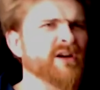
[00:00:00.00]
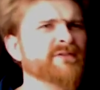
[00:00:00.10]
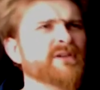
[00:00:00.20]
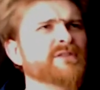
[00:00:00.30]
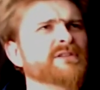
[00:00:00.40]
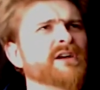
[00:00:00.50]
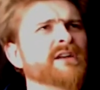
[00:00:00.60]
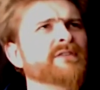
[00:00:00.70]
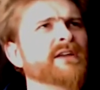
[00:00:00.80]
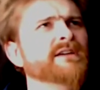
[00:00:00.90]
So
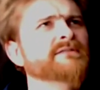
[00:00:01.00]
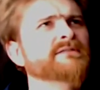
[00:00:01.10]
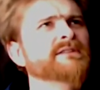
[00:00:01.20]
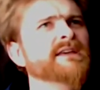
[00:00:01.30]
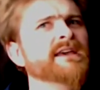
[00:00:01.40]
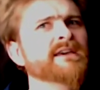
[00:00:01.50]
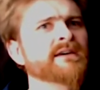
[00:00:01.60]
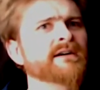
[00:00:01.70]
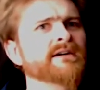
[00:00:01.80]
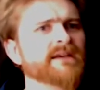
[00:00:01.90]
kind of like
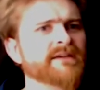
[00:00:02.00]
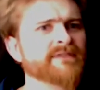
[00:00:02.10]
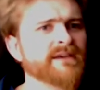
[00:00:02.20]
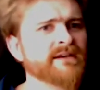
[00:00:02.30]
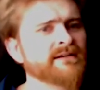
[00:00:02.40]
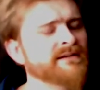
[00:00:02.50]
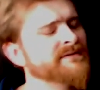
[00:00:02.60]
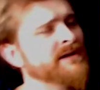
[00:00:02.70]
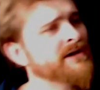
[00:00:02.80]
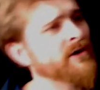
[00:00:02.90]
Inca, if the Inca
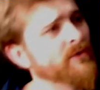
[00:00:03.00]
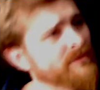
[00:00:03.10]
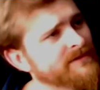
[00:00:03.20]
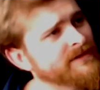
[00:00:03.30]
lived in a cold